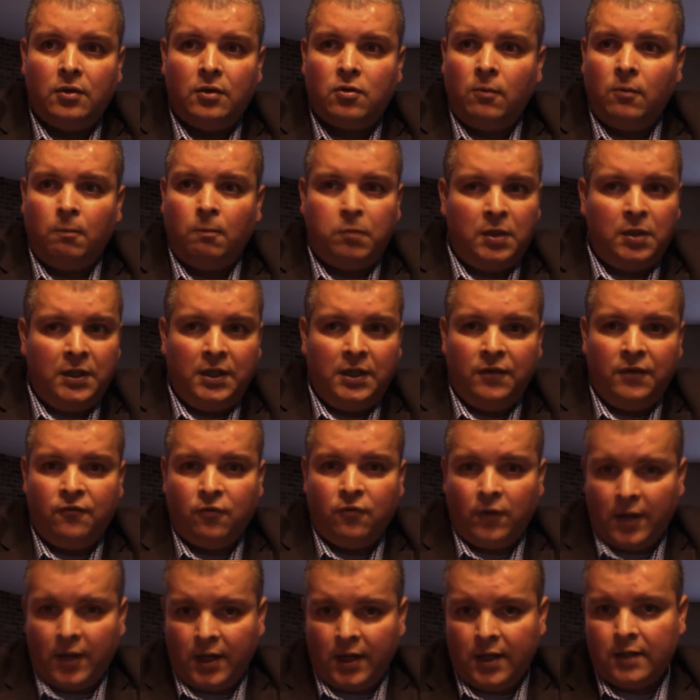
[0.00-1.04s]
completely
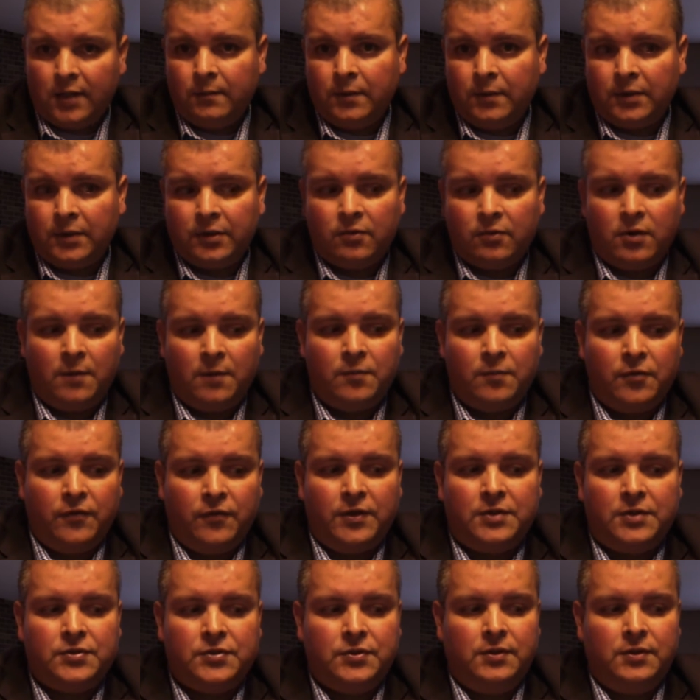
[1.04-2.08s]
forget about the crime
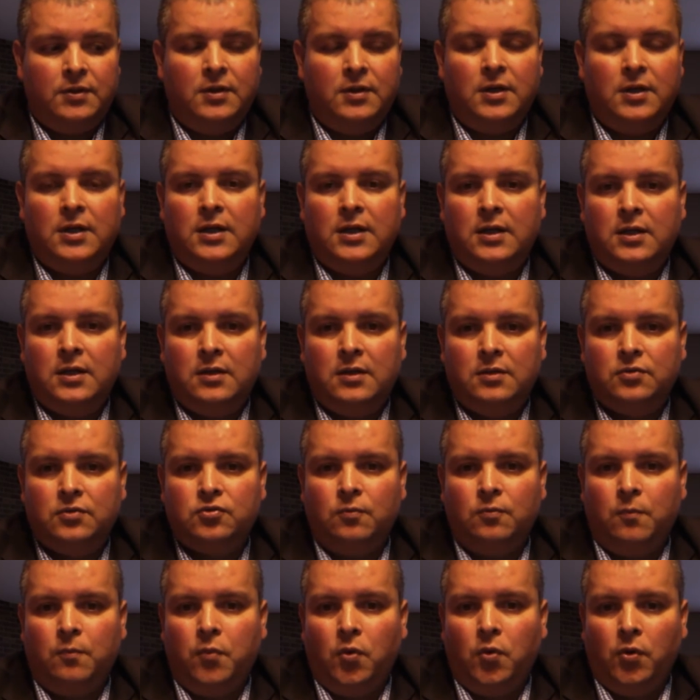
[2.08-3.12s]
prevention
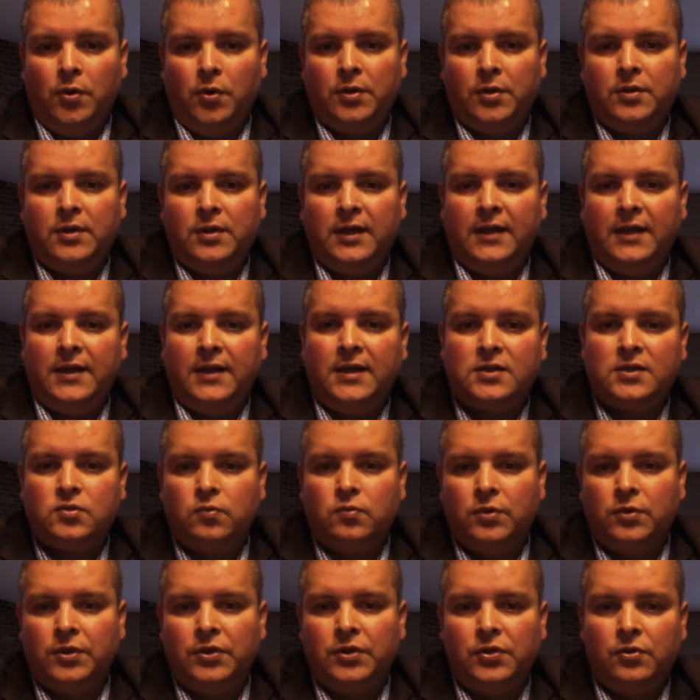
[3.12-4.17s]
support, and that's
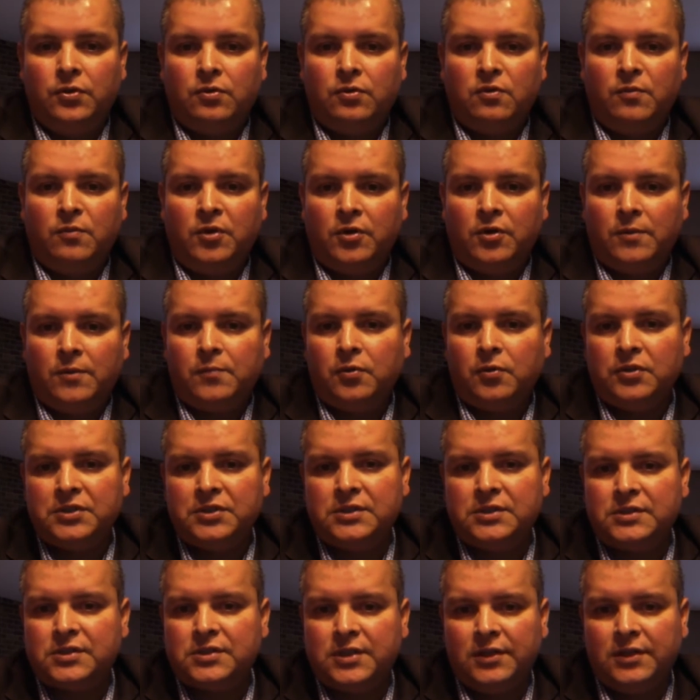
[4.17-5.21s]
where your community
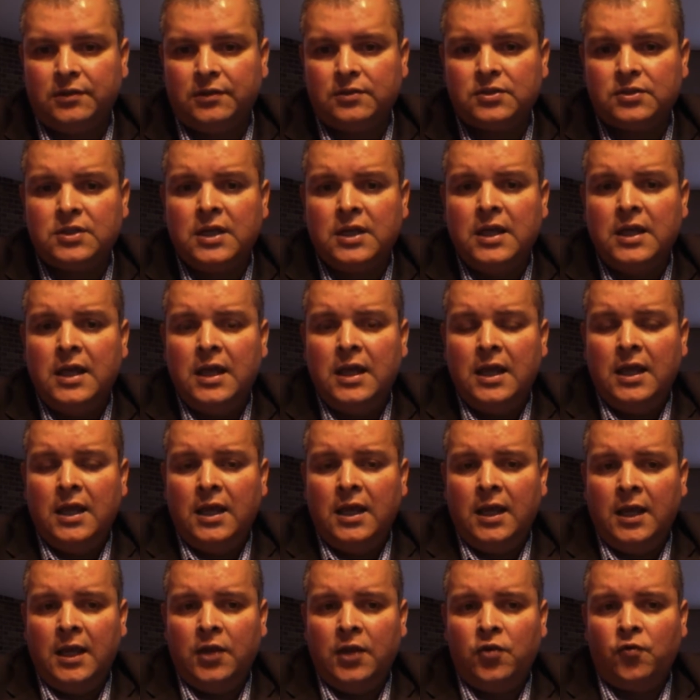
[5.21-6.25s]
policing skills
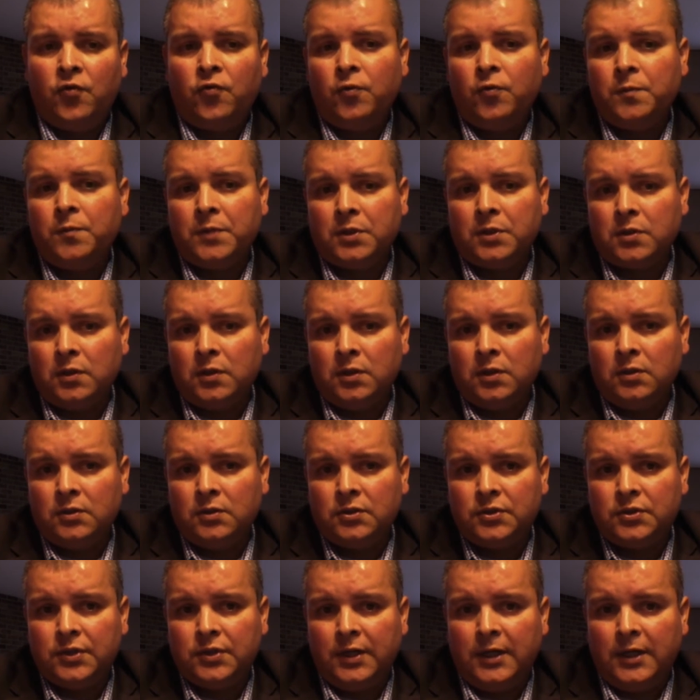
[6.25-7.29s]
and your food
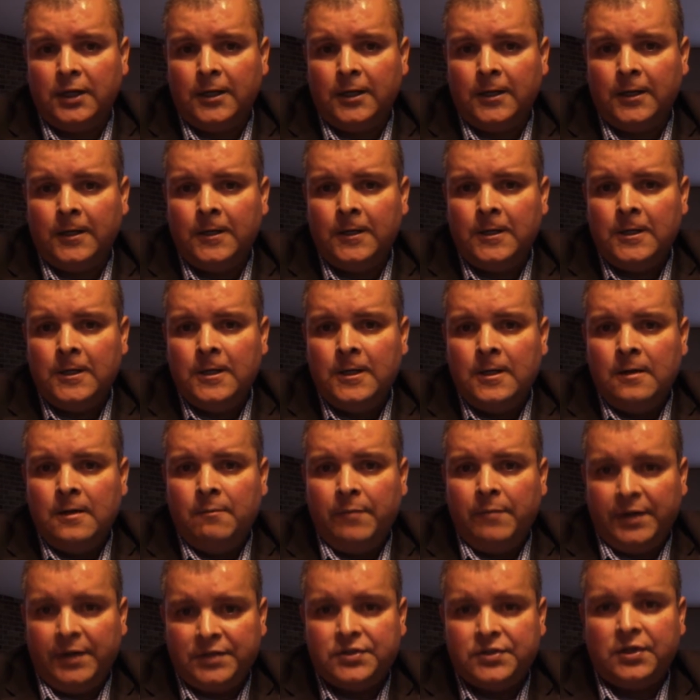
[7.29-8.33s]
patrols
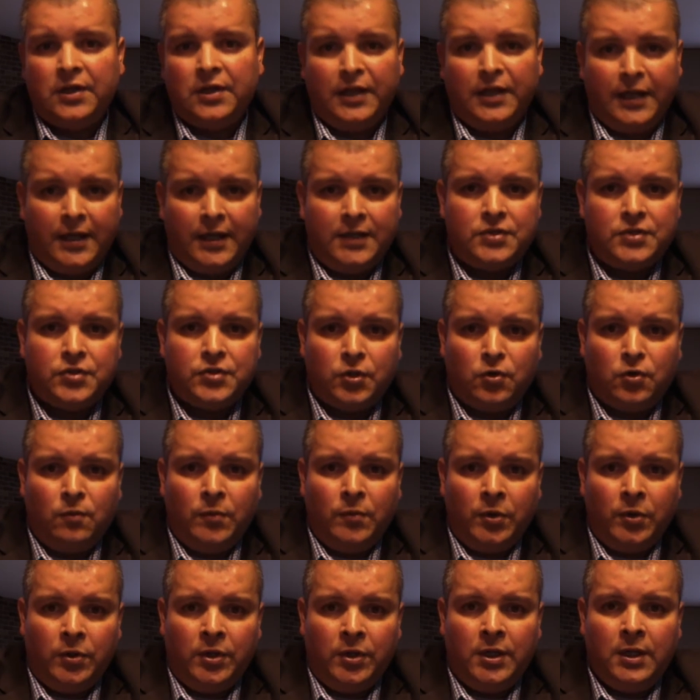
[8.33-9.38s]
basically engage the
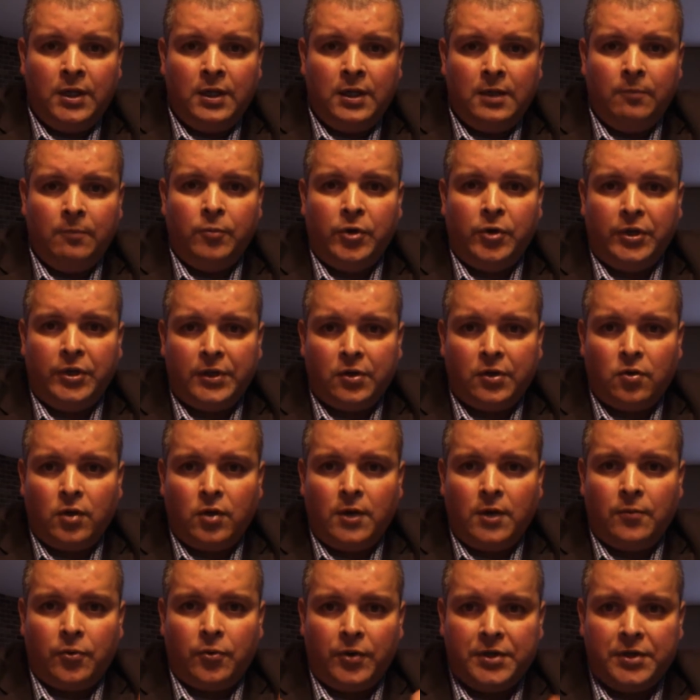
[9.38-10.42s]
community and bring the
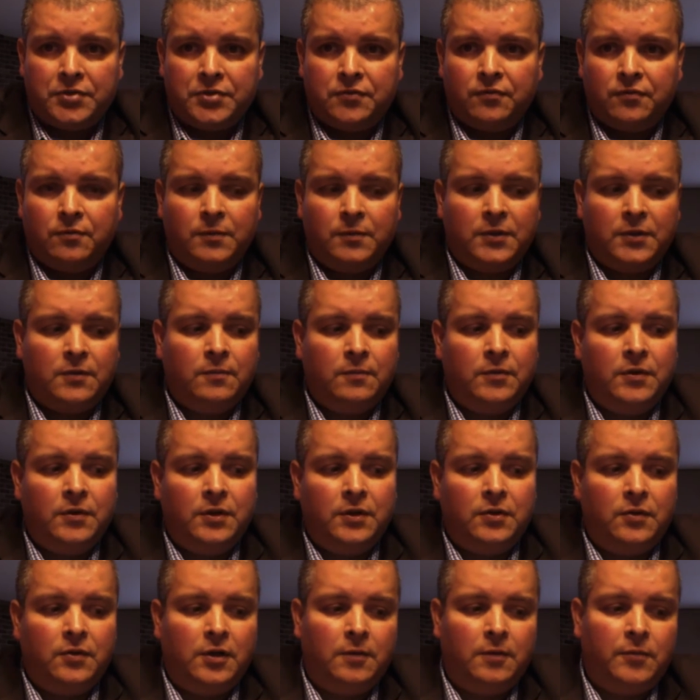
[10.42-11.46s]
collaboration from the community
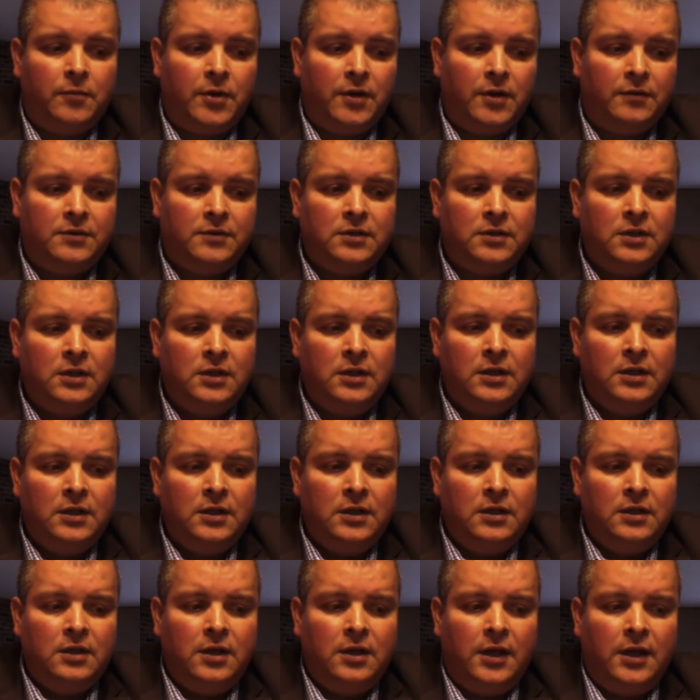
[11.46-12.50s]
to help you out.
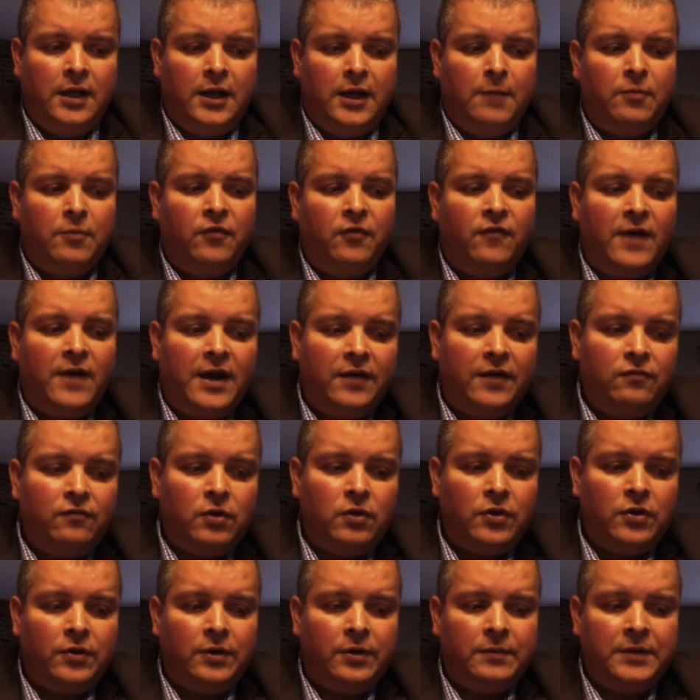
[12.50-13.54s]
And number 5, we're
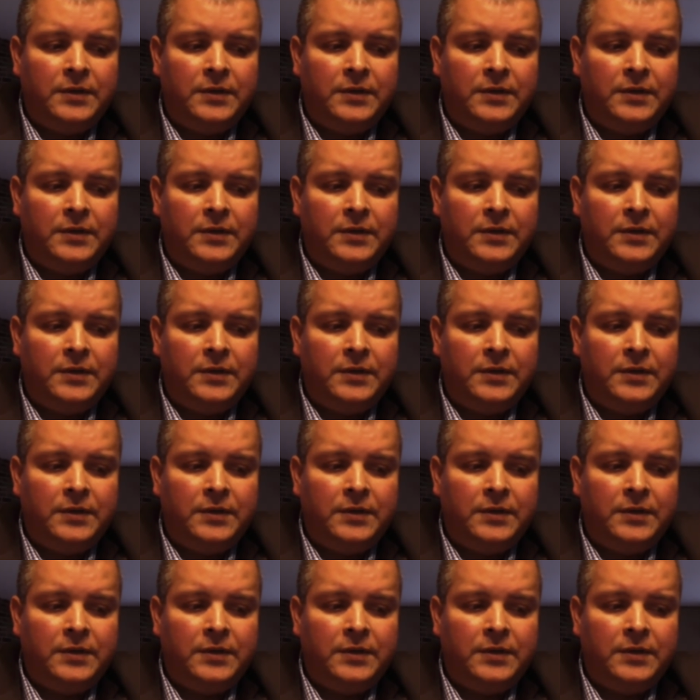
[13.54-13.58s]
going to